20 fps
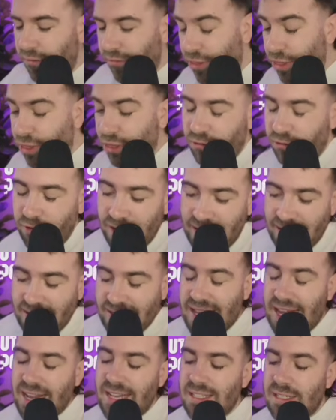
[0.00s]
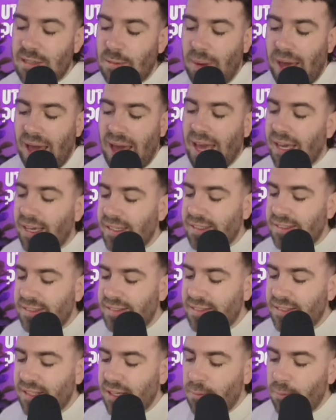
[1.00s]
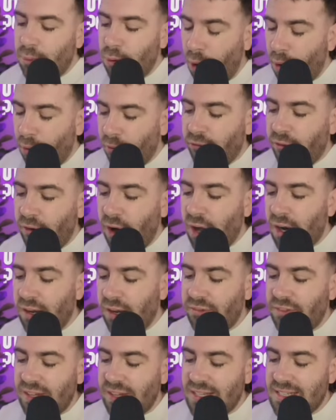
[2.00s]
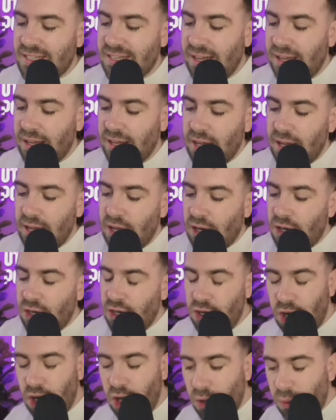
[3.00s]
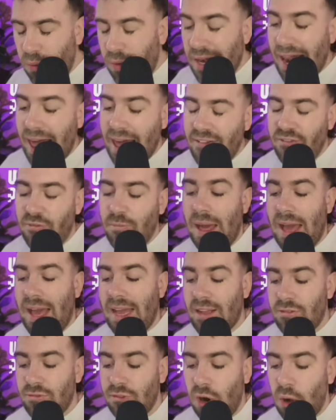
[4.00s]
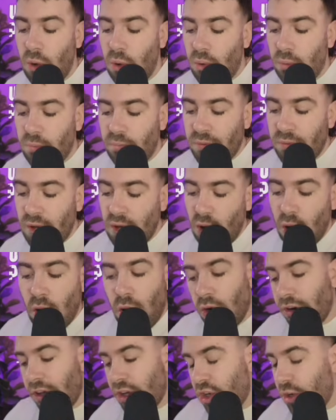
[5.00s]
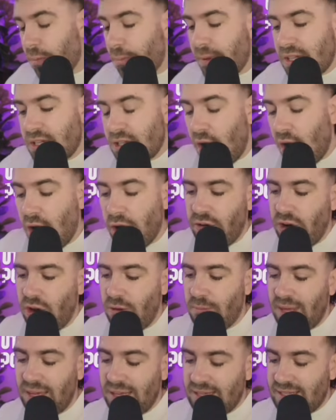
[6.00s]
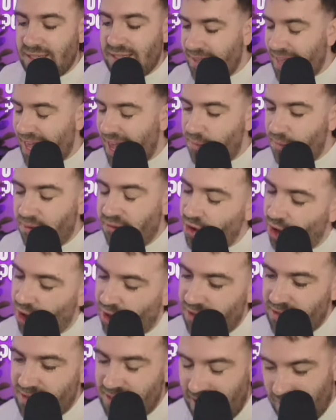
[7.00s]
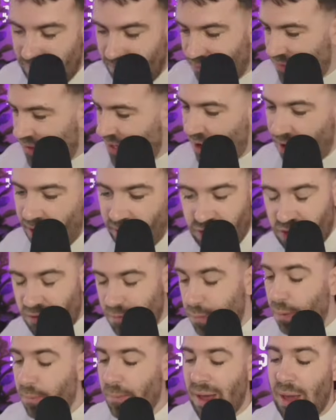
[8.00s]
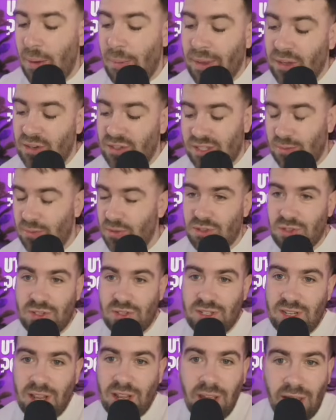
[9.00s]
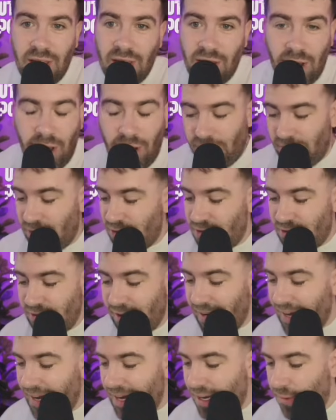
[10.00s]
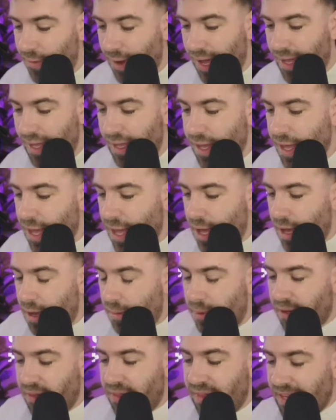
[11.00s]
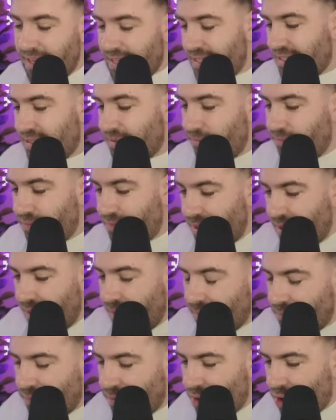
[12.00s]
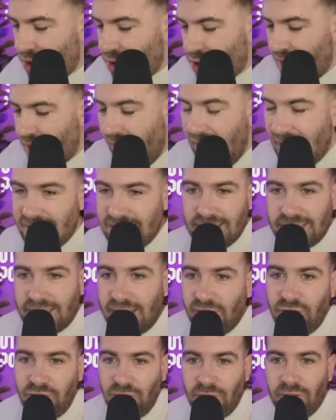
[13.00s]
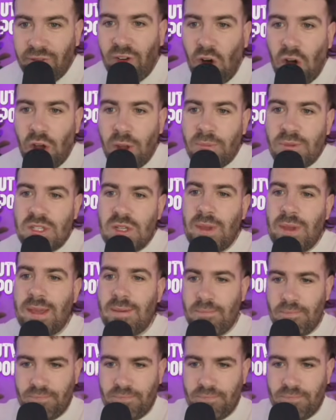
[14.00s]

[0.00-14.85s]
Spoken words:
3 centre-backs profile of this new left-back role, or it could be Tyrone Mings in there with Consa. I've just put Pau in because he was just on the screen anyway. But this has a different vibe to it.